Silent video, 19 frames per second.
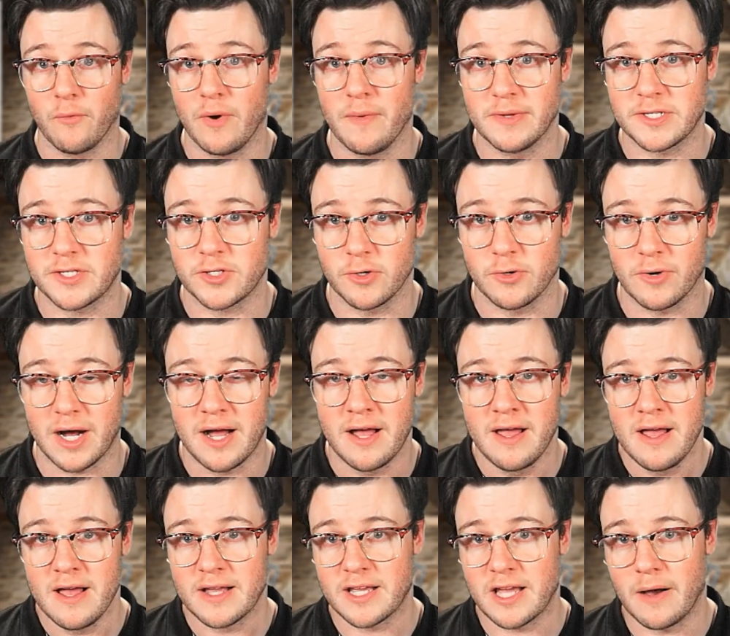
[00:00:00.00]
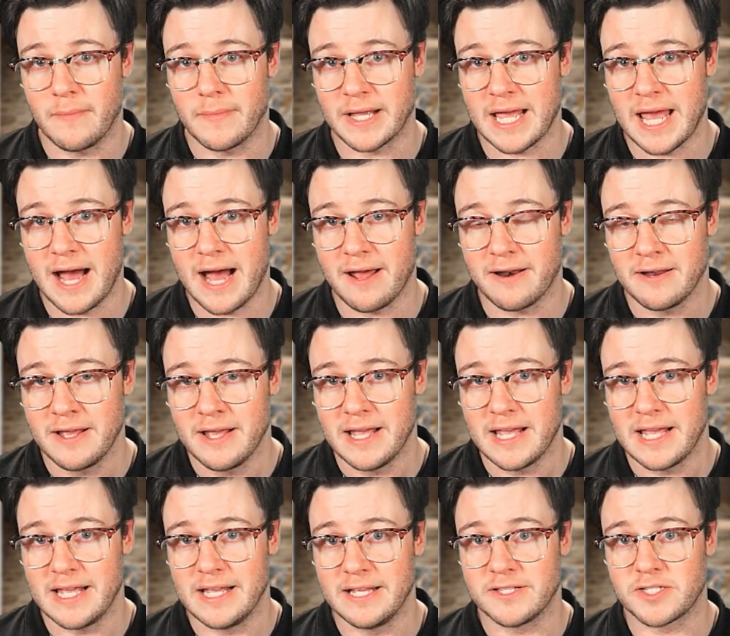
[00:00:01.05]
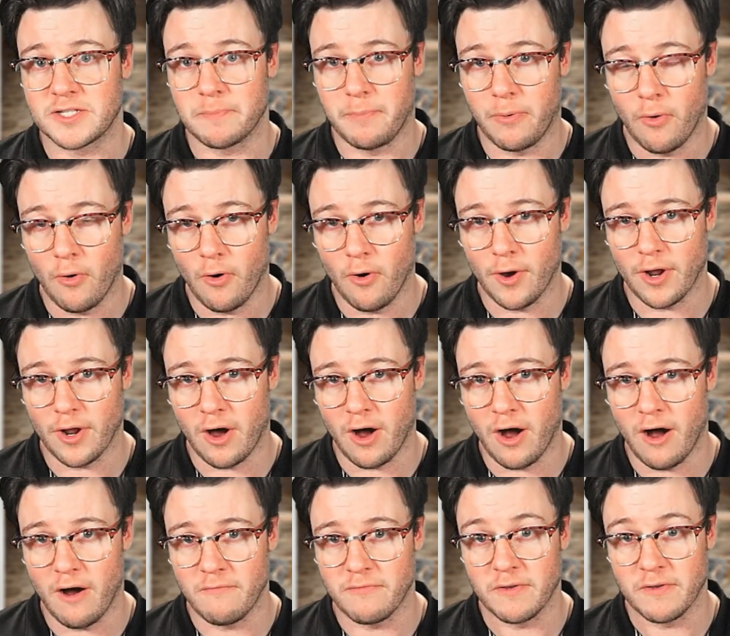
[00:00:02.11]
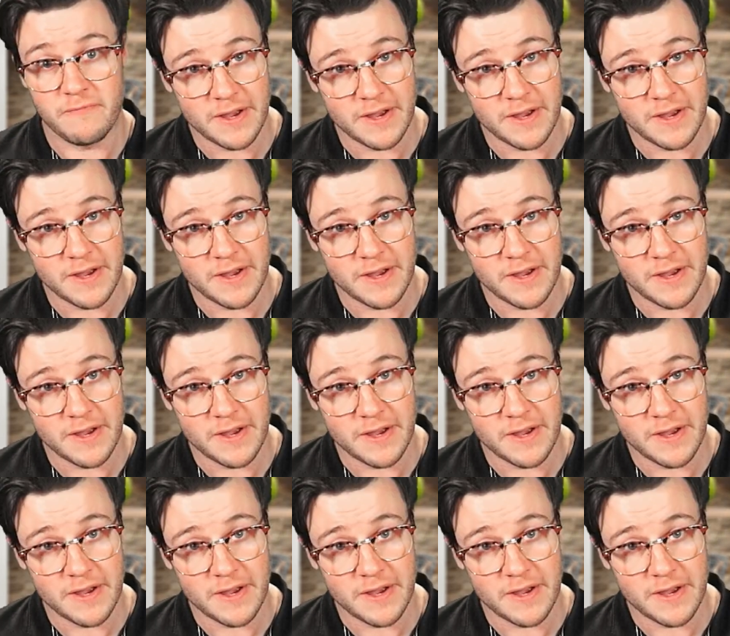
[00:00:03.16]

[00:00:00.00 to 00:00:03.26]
the women's tour coming out in support of the